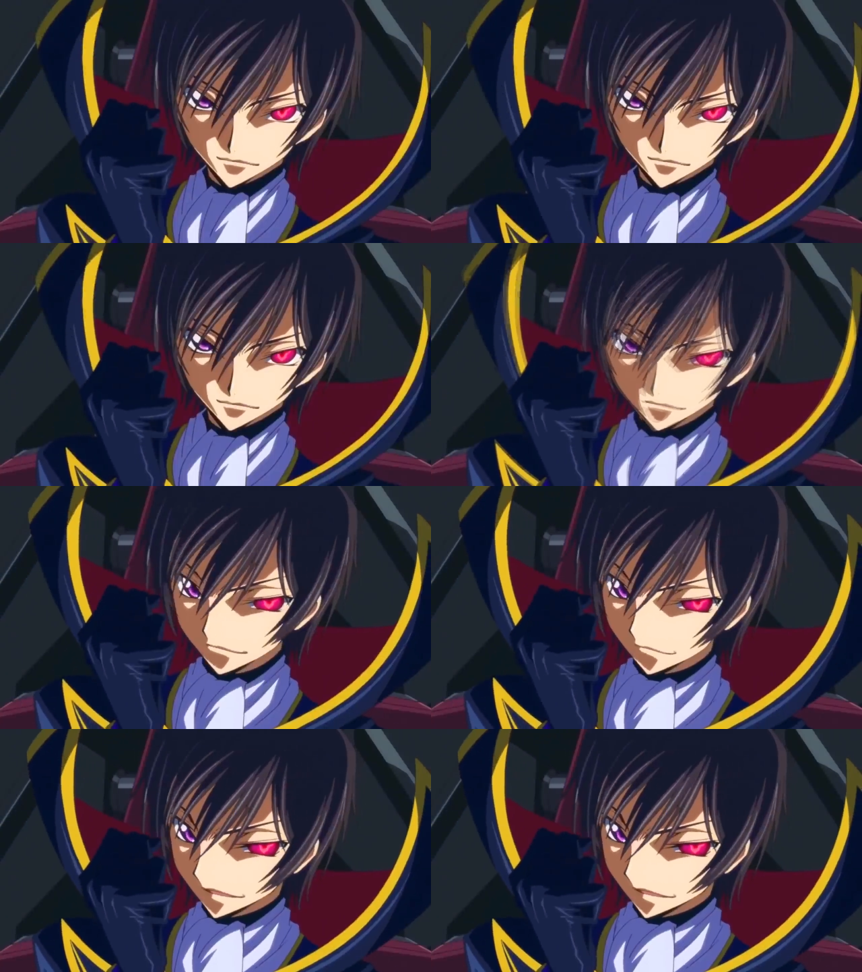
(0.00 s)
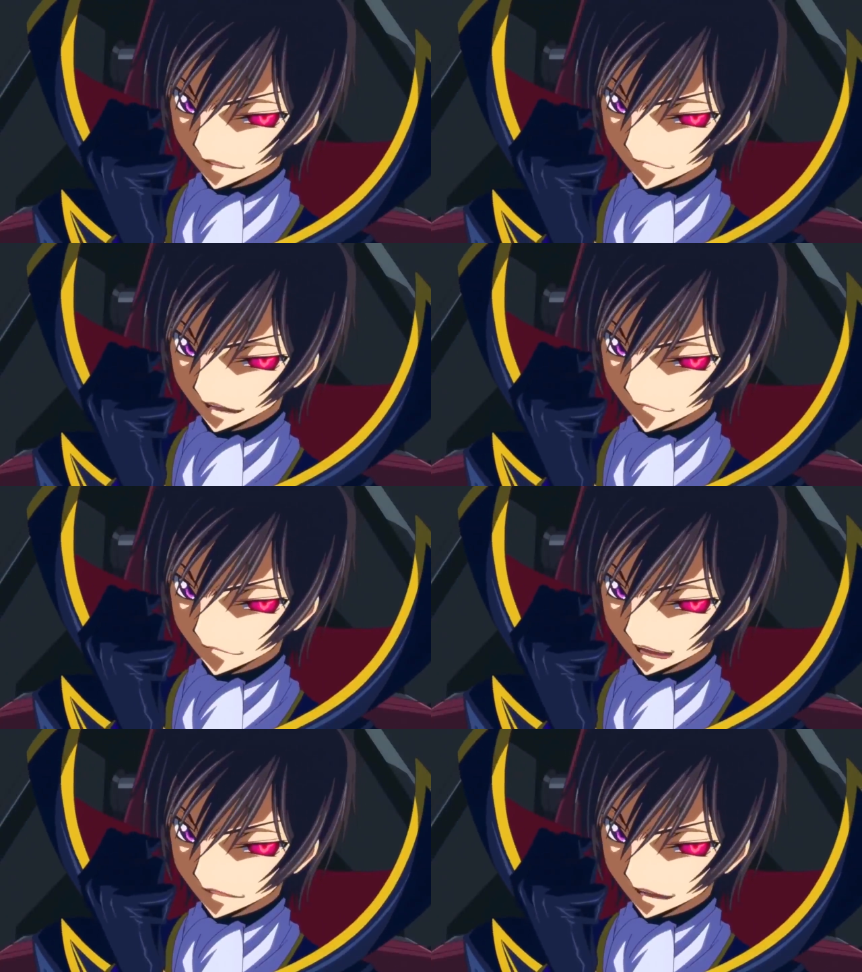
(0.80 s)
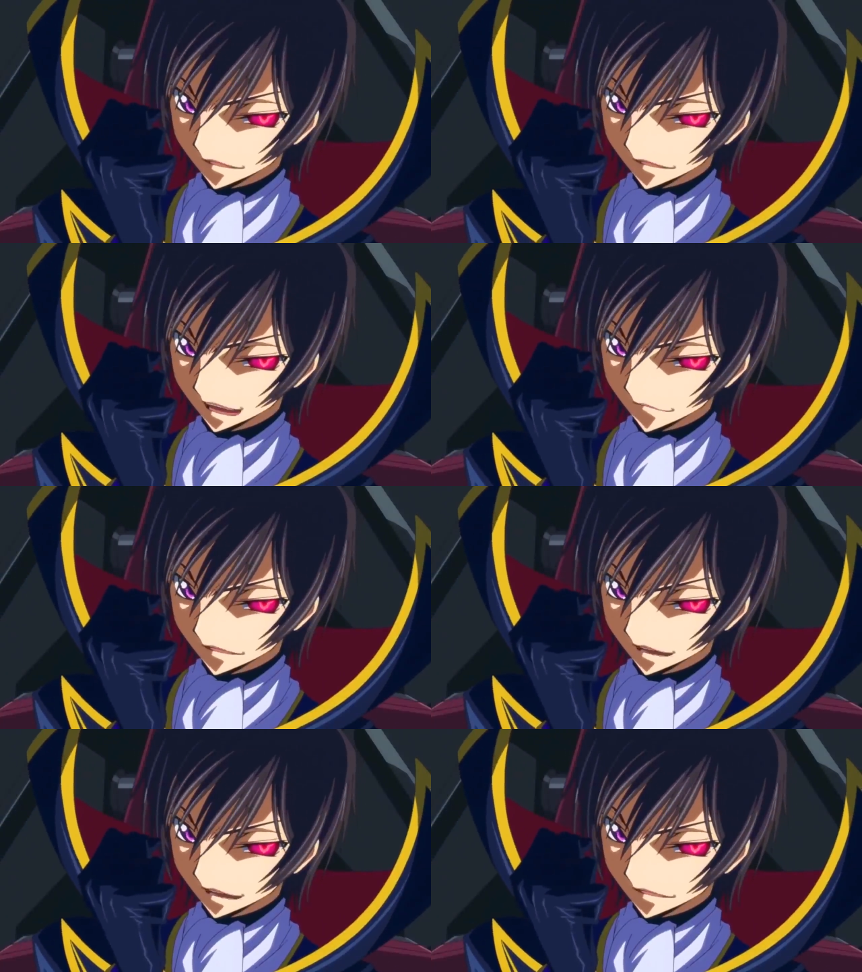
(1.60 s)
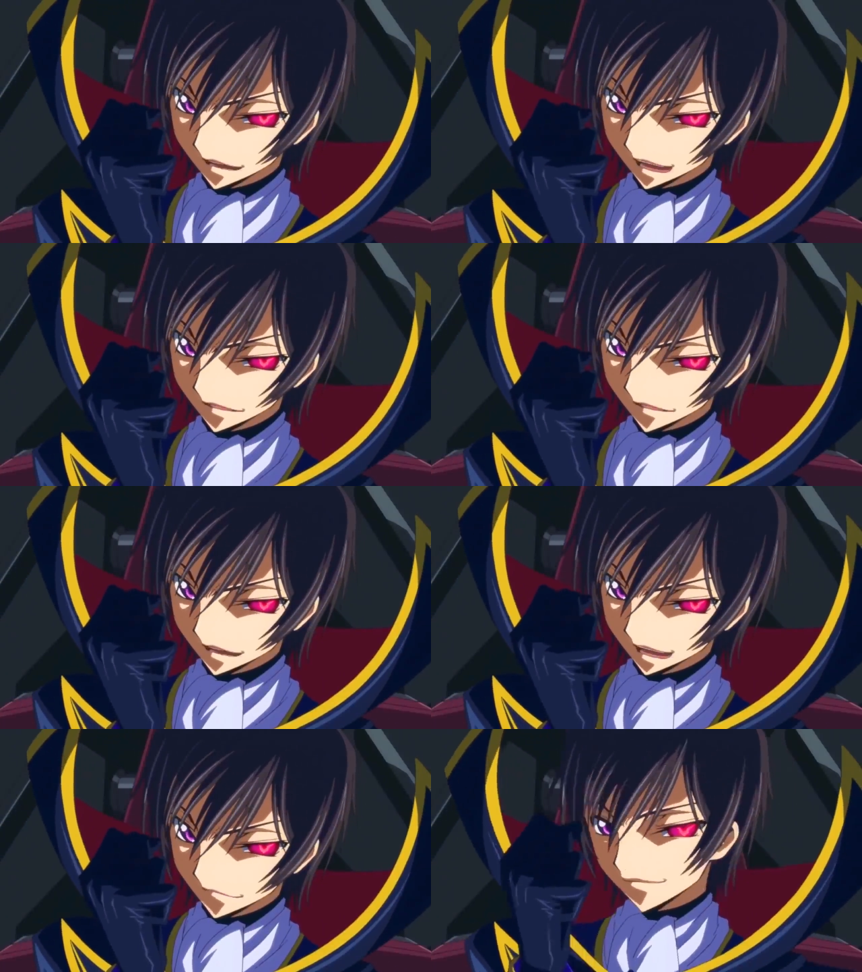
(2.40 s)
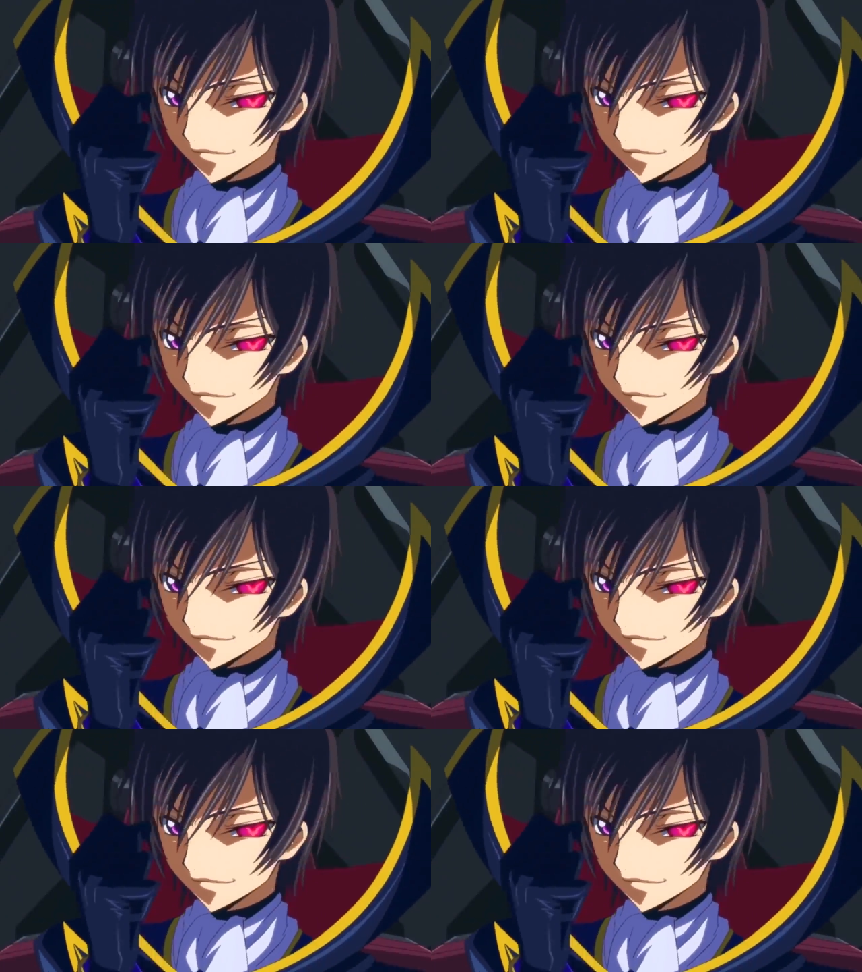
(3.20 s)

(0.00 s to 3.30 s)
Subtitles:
No face is visible, so there are no lips to read.